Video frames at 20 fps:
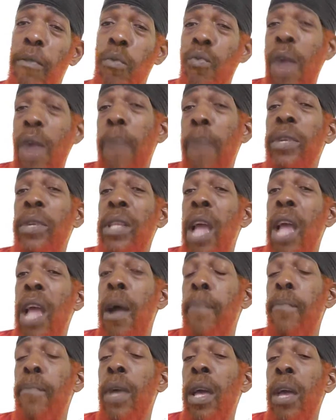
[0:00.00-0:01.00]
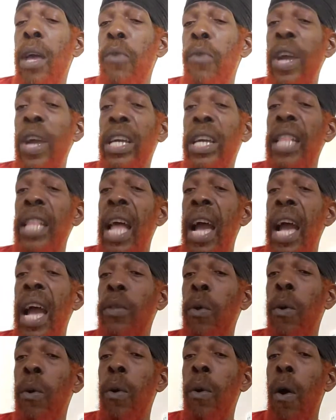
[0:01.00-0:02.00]
recognize
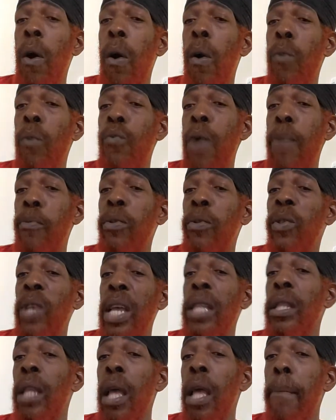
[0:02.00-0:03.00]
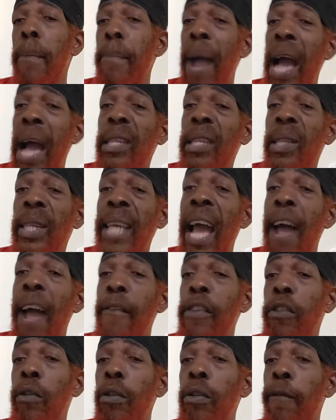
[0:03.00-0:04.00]
or represent Marcus
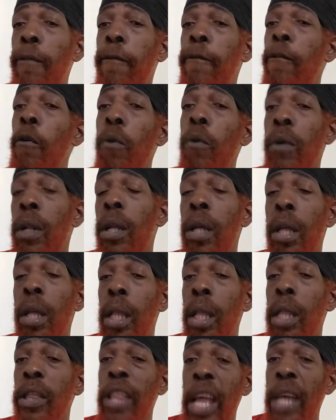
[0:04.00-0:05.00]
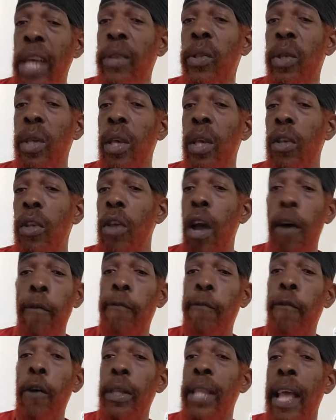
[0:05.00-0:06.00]
Garvey to the fullness. Y'all
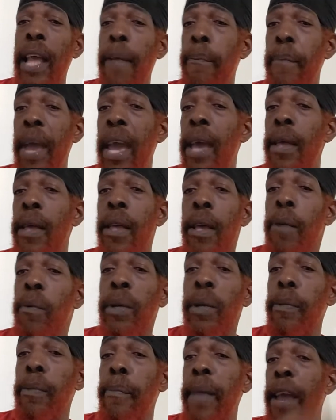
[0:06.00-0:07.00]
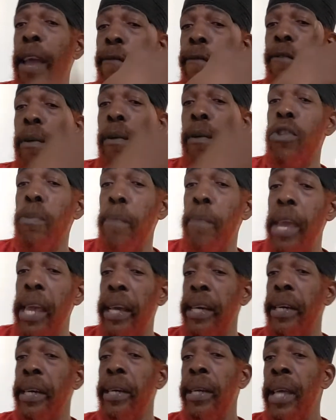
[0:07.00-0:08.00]
thought that man was a man from
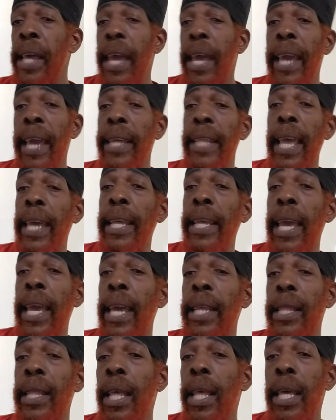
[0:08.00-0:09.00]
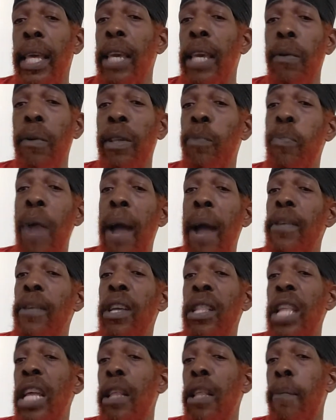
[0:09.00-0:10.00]
Jamaica, and he was
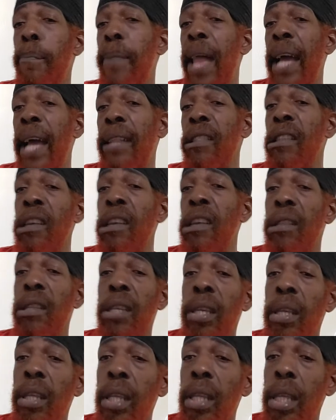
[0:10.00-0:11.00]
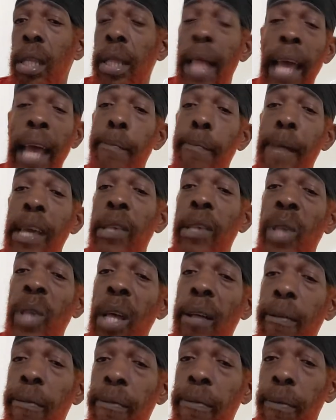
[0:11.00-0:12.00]
probably another black nut, like
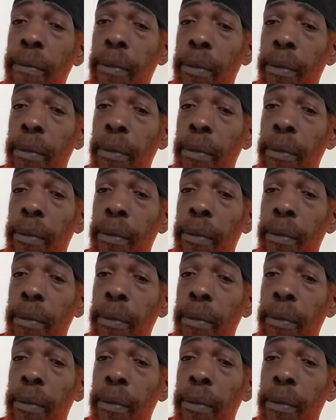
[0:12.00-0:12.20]
myself.